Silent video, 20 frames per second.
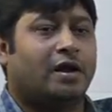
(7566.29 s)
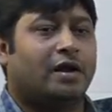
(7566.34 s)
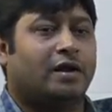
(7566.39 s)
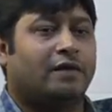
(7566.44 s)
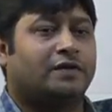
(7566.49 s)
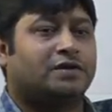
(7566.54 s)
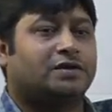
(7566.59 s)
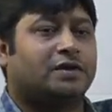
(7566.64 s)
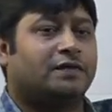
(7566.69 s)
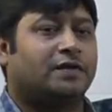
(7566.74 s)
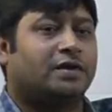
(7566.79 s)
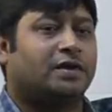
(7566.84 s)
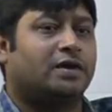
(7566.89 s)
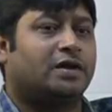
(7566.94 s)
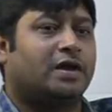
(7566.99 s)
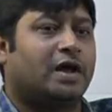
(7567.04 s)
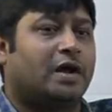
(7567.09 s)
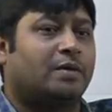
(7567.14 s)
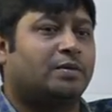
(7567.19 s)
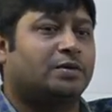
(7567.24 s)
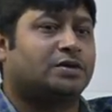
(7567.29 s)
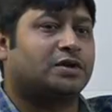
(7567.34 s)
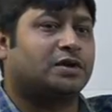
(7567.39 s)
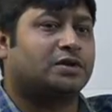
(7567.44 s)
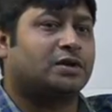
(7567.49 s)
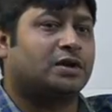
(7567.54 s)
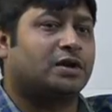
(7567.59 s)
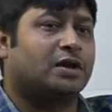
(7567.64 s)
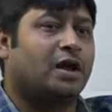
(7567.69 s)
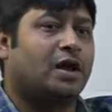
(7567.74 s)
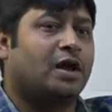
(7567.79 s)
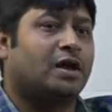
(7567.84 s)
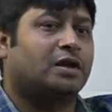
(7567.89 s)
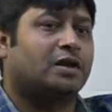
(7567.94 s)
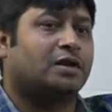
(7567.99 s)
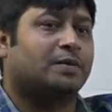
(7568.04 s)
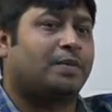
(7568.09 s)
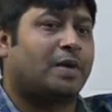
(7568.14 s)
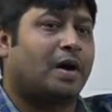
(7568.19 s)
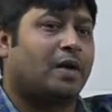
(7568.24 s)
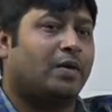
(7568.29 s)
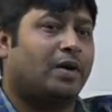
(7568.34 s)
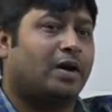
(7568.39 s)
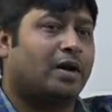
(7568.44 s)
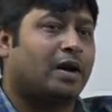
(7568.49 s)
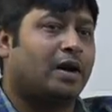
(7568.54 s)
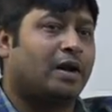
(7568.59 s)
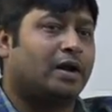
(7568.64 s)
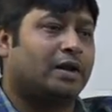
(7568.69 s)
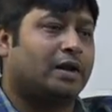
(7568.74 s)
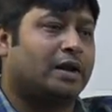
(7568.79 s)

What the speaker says: division within the administration, the power,